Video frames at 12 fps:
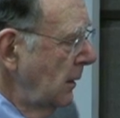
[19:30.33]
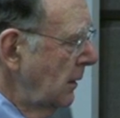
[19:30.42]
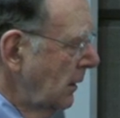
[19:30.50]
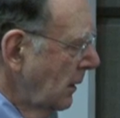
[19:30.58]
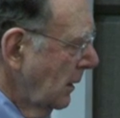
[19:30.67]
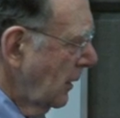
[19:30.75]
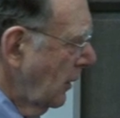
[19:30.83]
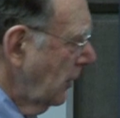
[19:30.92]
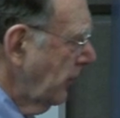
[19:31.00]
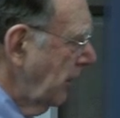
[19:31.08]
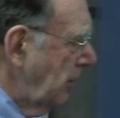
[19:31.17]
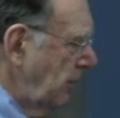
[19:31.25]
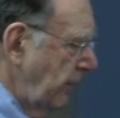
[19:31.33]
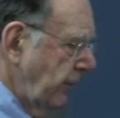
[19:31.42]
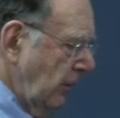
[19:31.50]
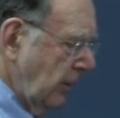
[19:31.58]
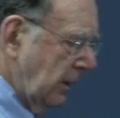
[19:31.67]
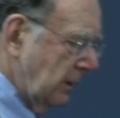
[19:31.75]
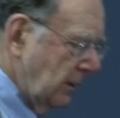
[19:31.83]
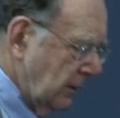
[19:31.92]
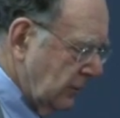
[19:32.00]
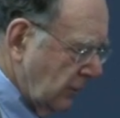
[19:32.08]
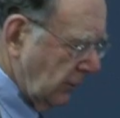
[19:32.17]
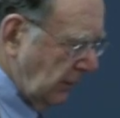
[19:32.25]
I already
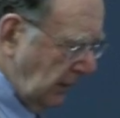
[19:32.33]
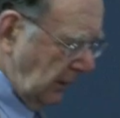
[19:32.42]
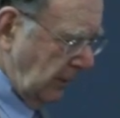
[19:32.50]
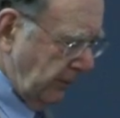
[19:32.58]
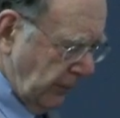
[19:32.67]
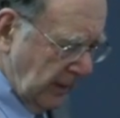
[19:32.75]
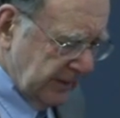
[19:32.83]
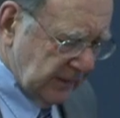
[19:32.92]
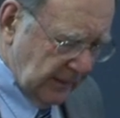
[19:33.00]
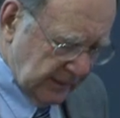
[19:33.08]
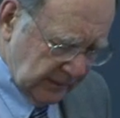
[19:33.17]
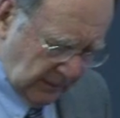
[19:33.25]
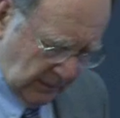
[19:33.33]
referred to the process